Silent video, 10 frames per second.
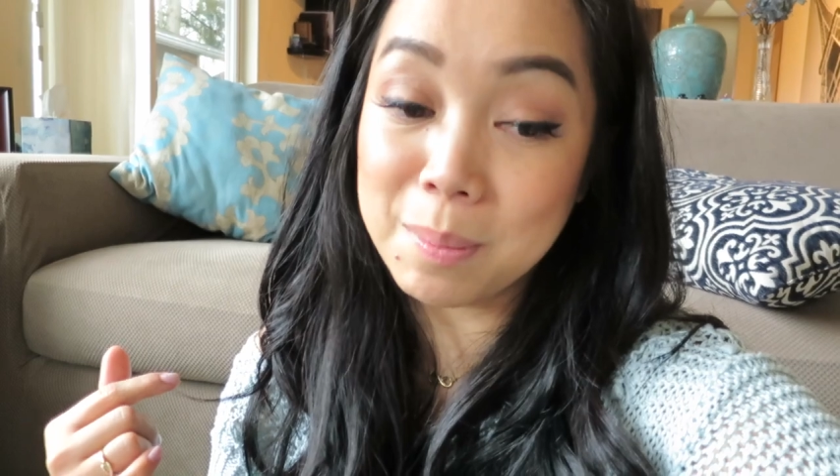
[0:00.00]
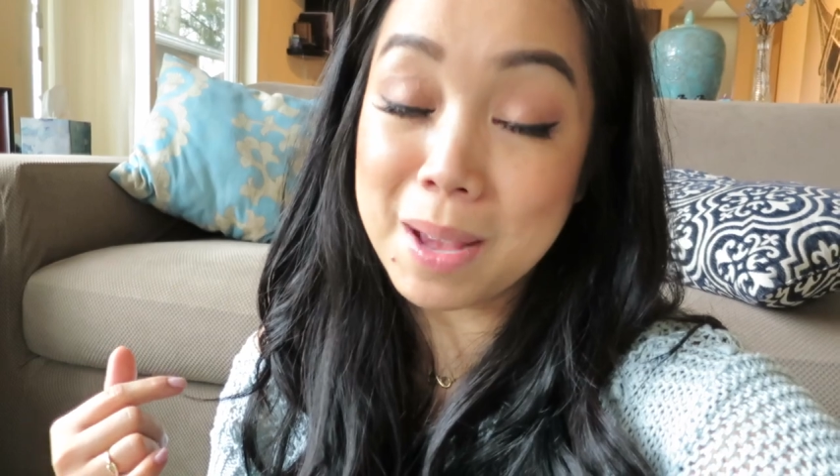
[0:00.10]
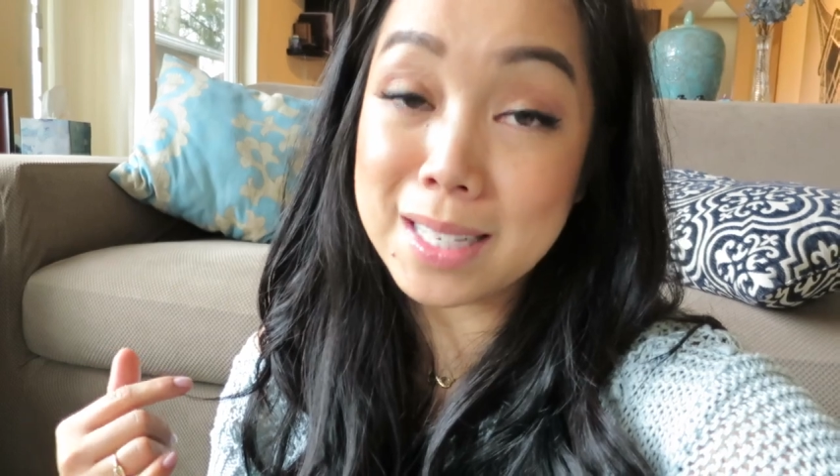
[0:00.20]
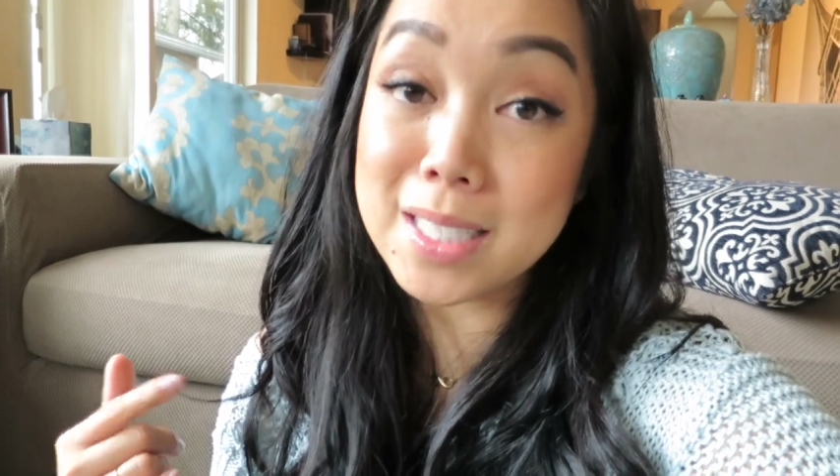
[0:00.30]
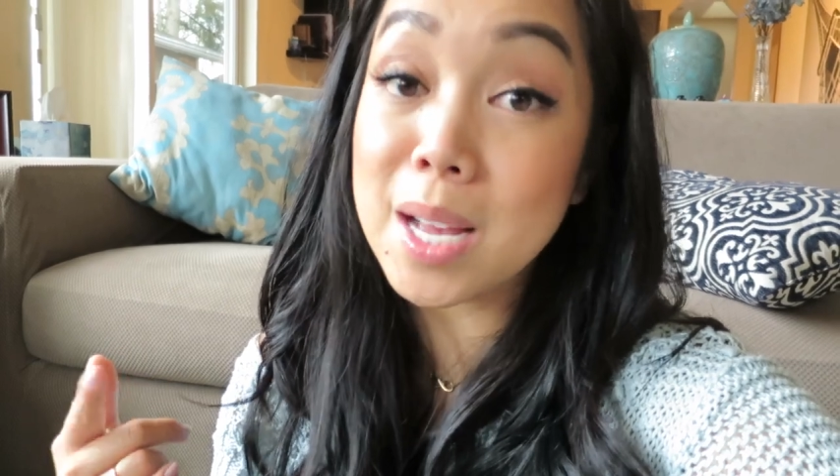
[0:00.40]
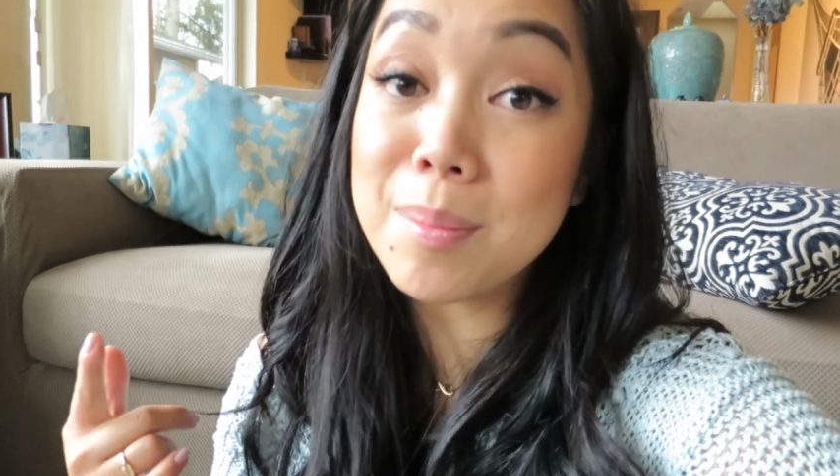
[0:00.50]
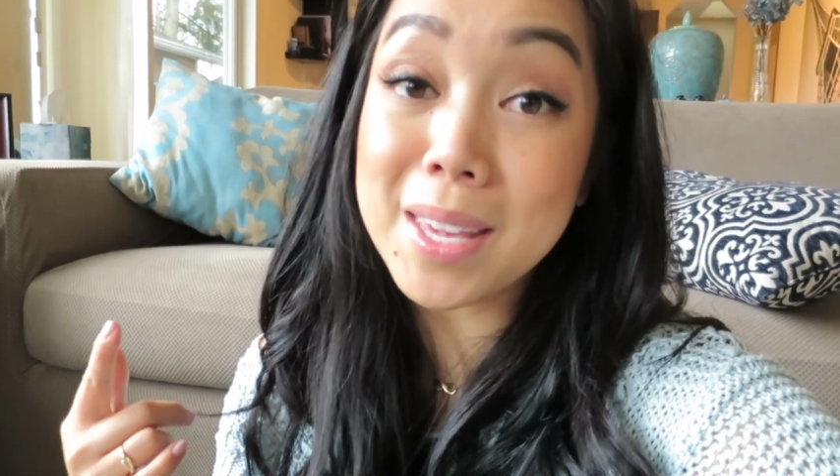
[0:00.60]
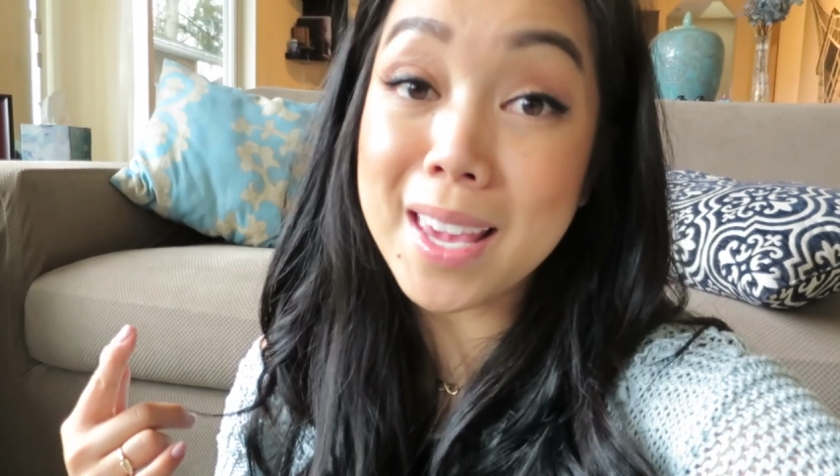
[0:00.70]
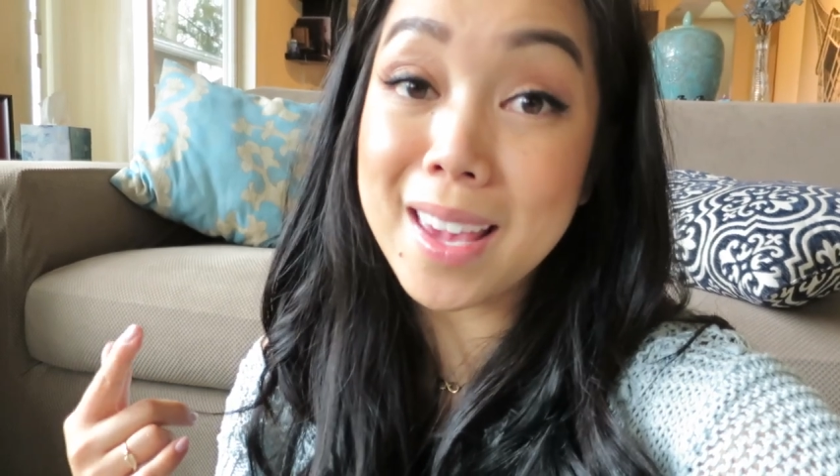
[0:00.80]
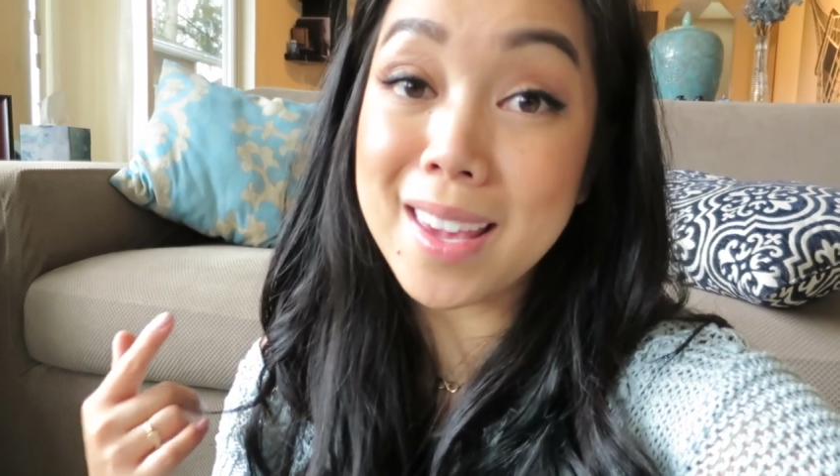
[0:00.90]
bad
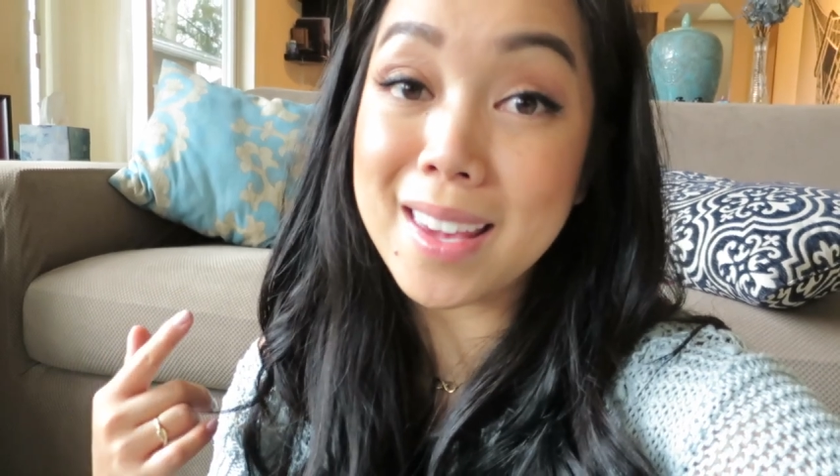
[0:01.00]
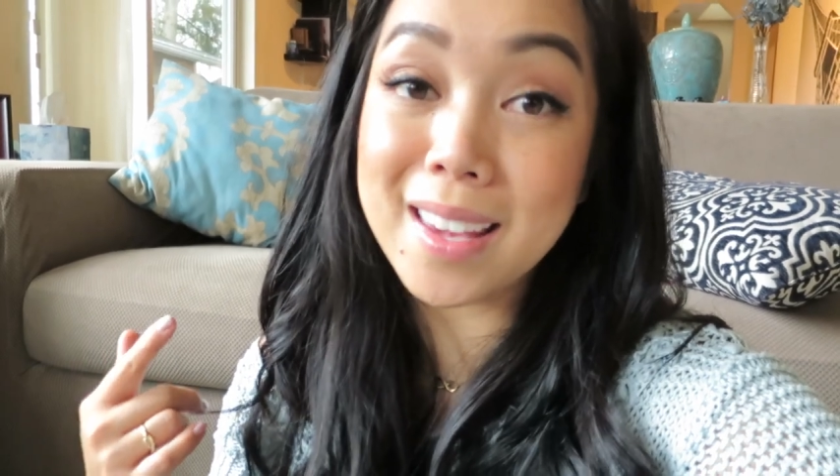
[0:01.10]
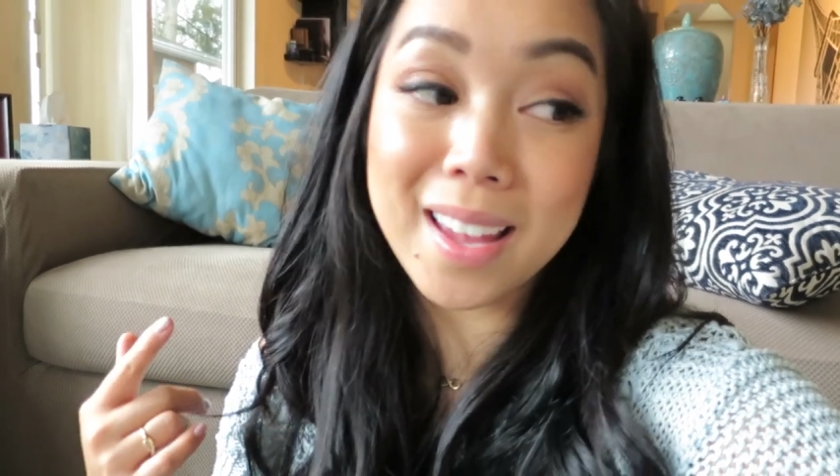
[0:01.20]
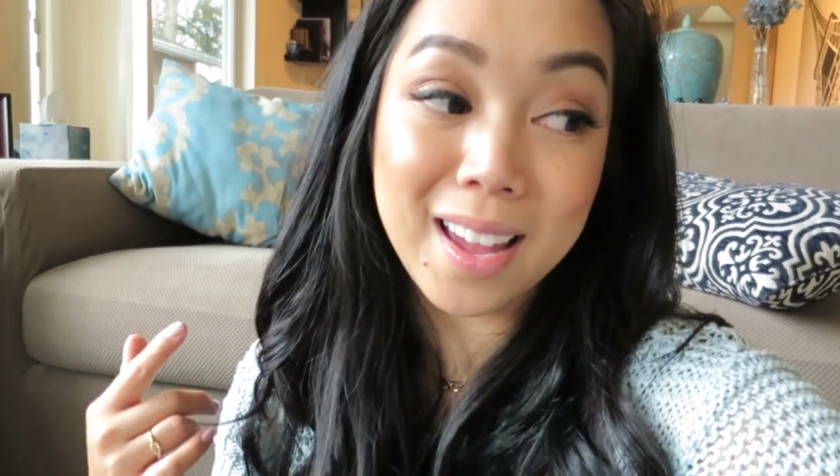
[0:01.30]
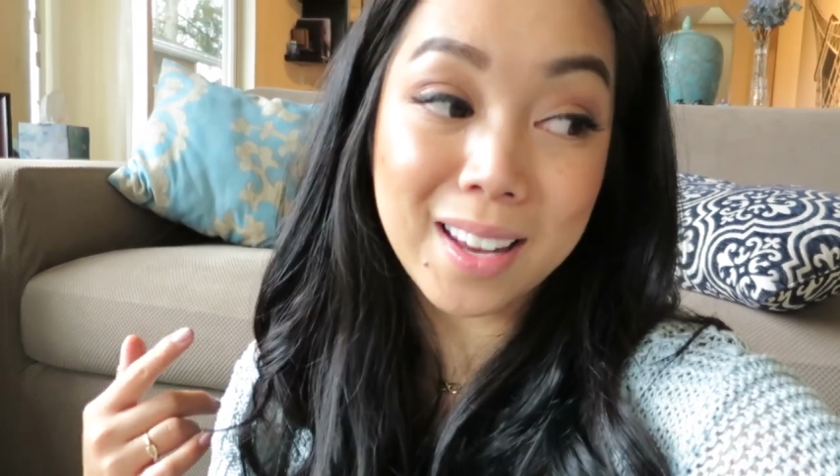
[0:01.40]
tummy ache,